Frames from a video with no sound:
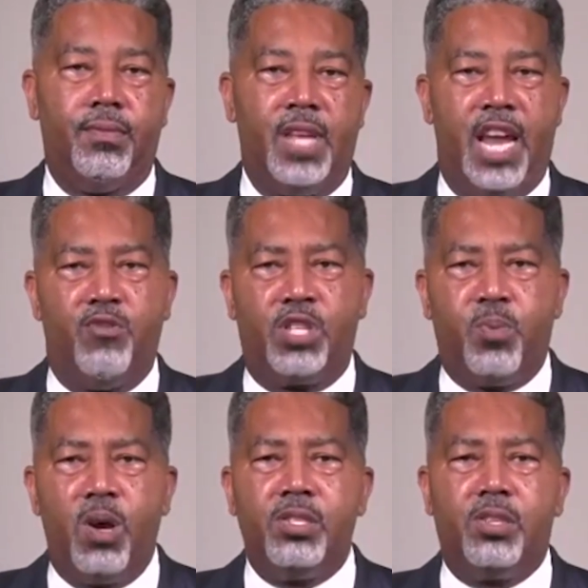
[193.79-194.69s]
In
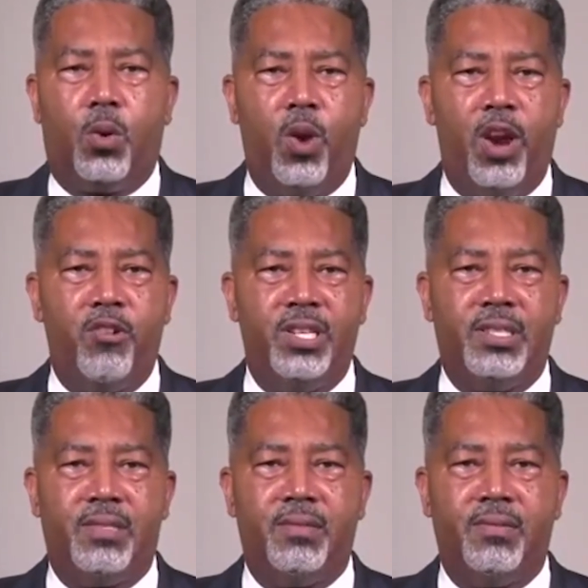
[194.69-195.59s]
response to
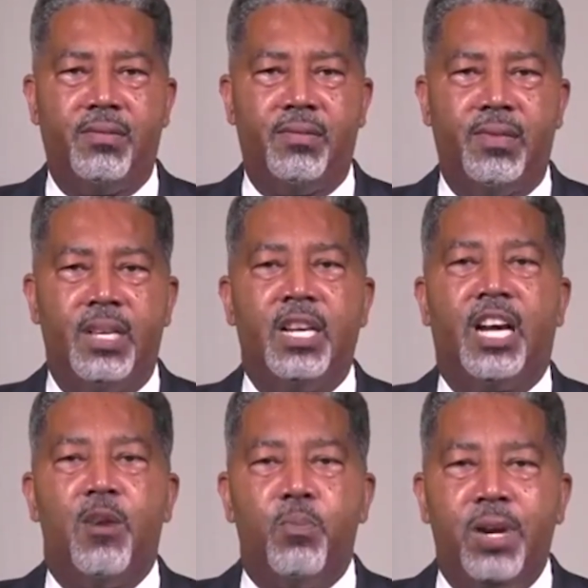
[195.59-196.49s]
queries,
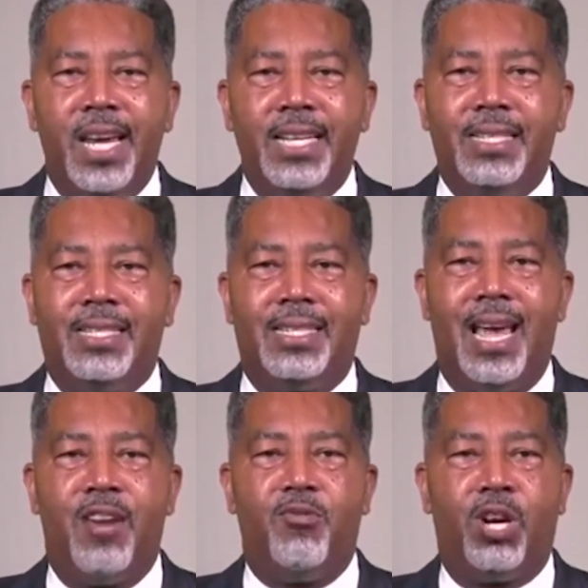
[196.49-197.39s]
complaints,
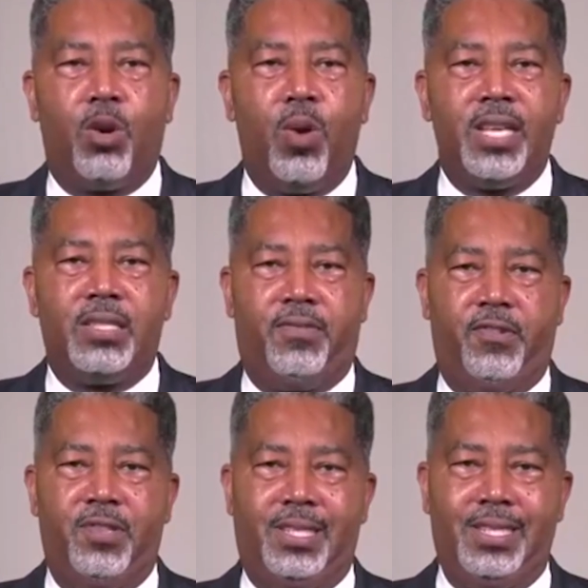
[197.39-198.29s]
and requests for
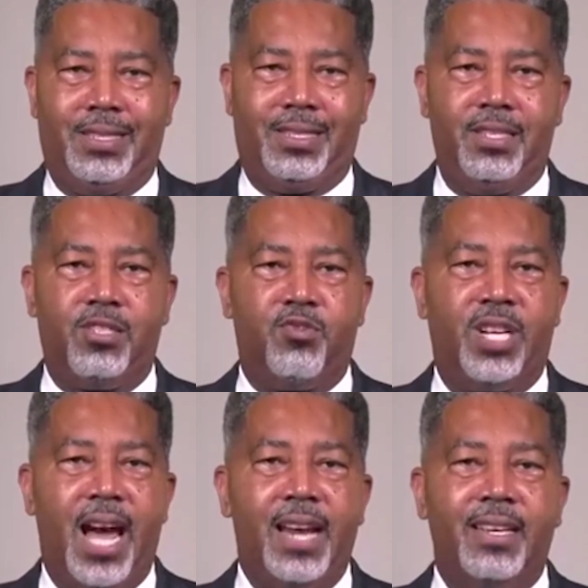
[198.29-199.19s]
assistance
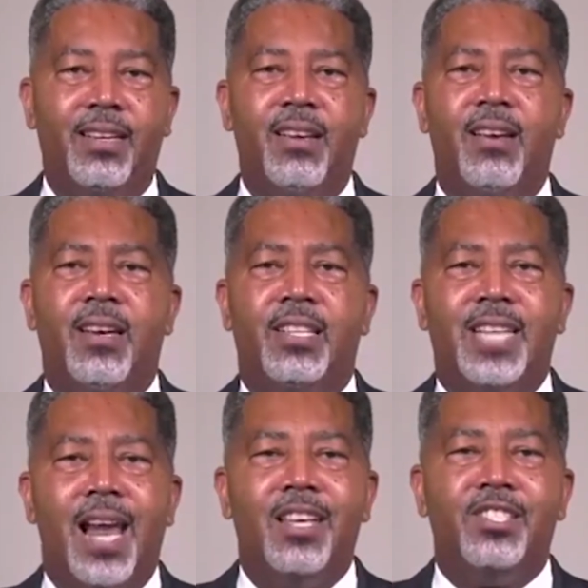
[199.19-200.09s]
regarding
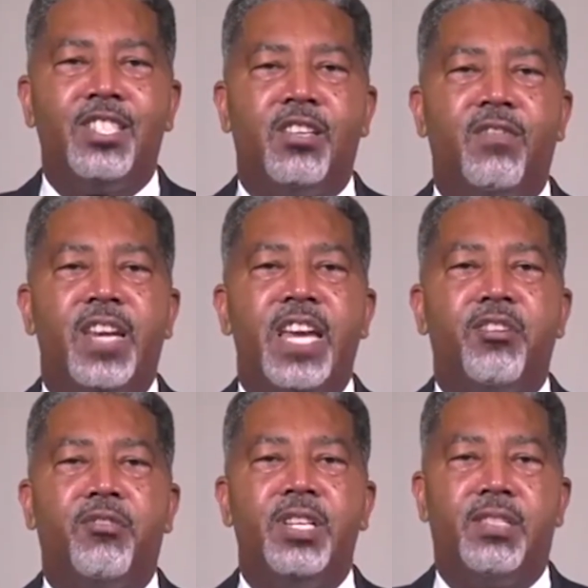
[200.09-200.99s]
challenges of
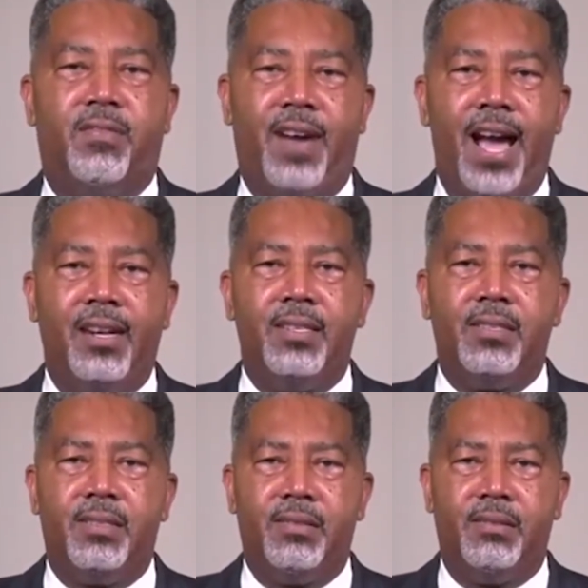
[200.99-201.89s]
increased
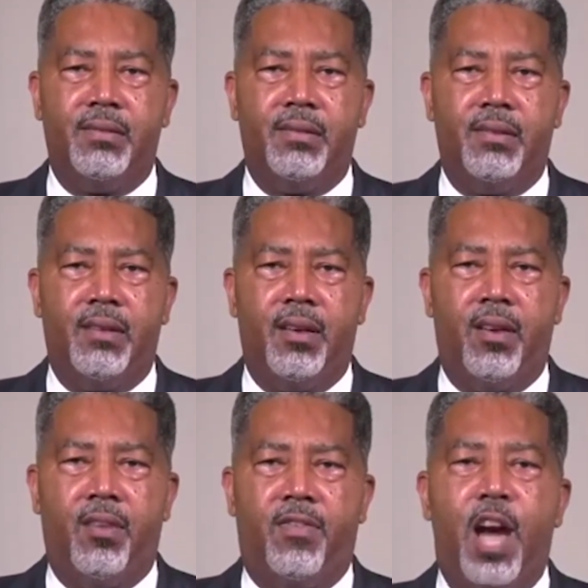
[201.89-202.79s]
violence,
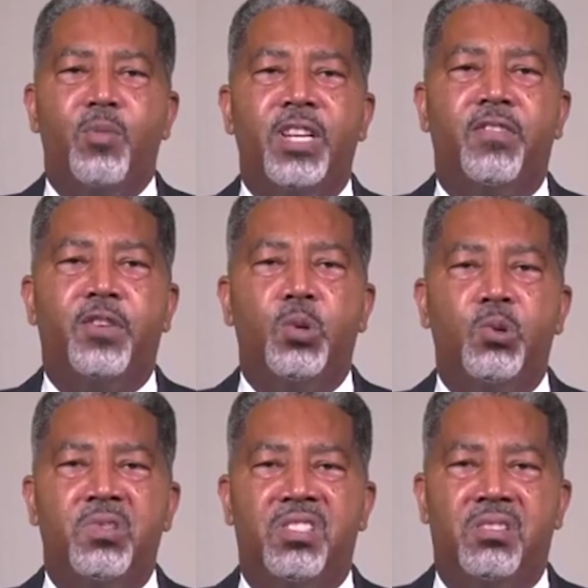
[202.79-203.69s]
family
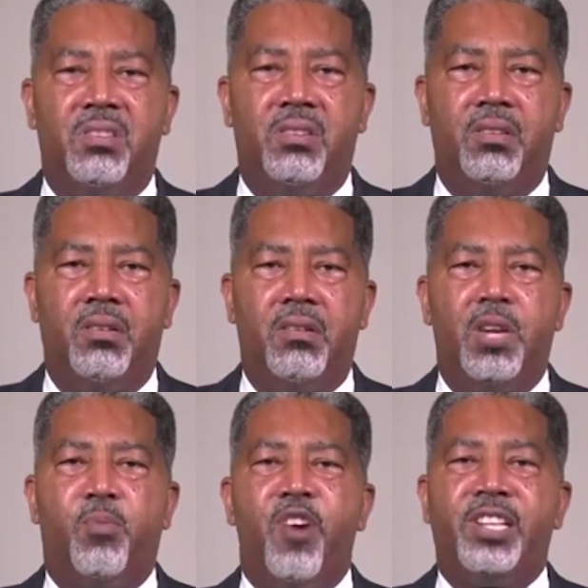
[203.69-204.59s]
feuds,
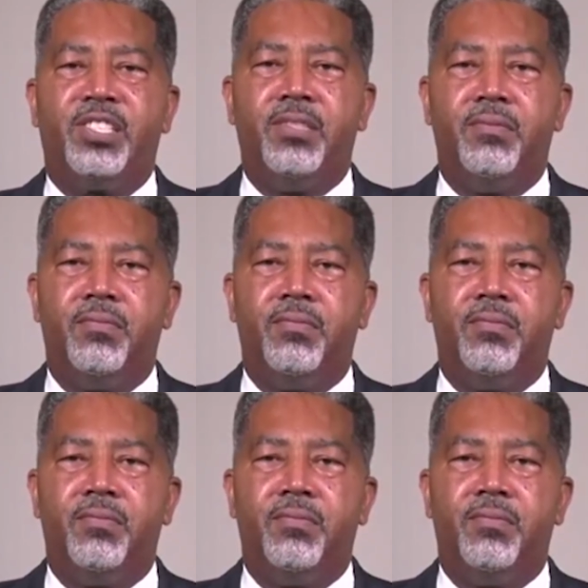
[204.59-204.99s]
depression,